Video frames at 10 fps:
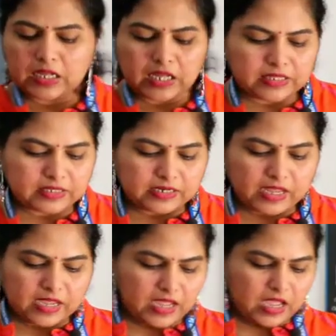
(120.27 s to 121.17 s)
And then
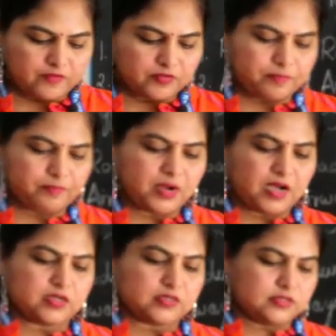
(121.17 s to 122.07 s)
I have a
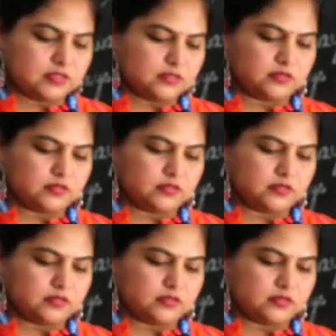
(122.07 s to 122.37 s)
bus.